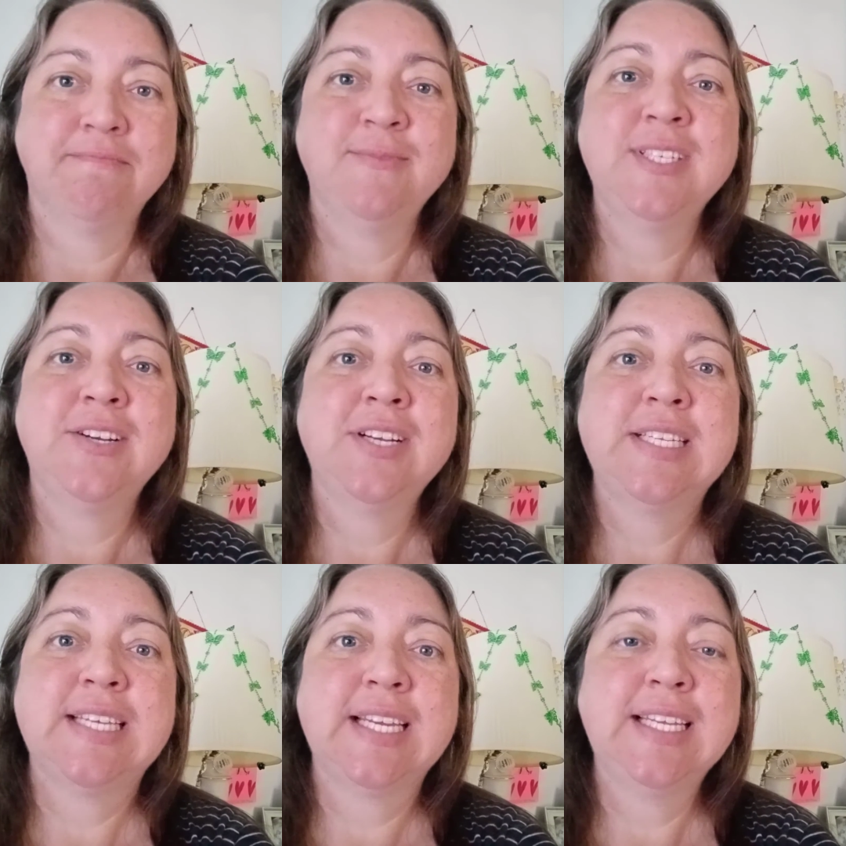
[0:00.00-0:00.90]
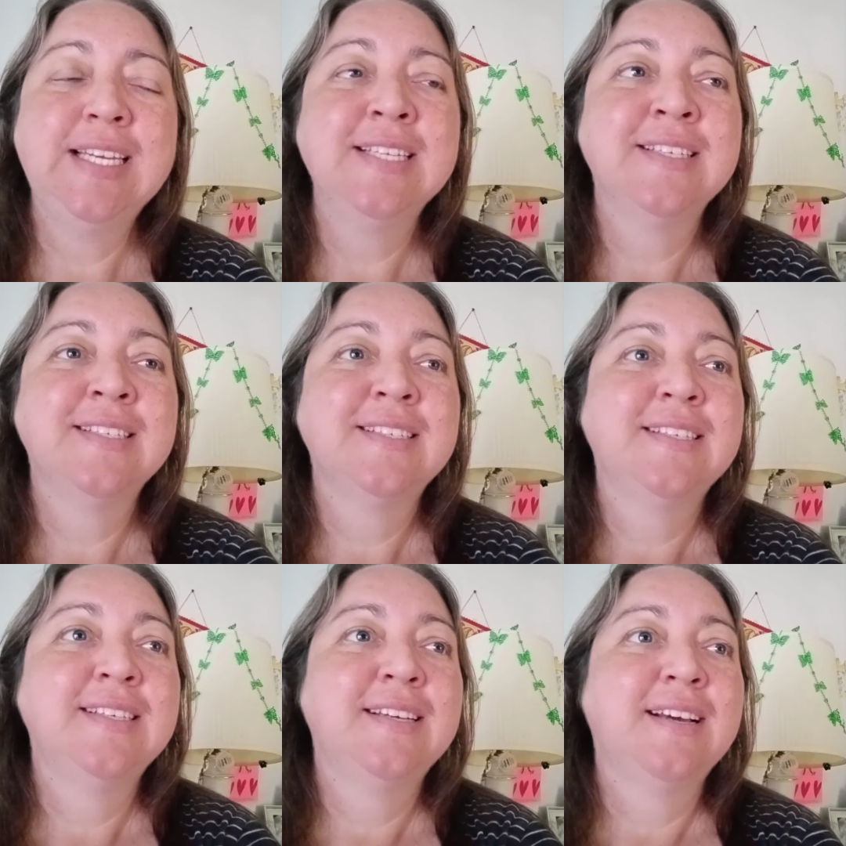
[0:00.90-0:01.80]
we started dating.
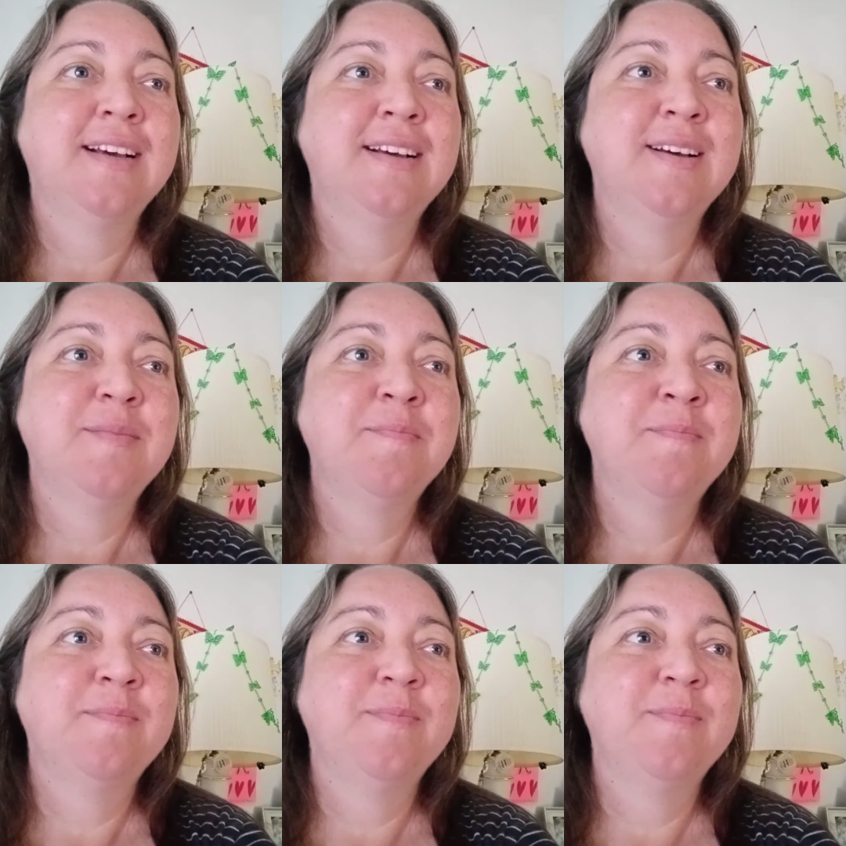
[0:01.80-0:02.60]
Um,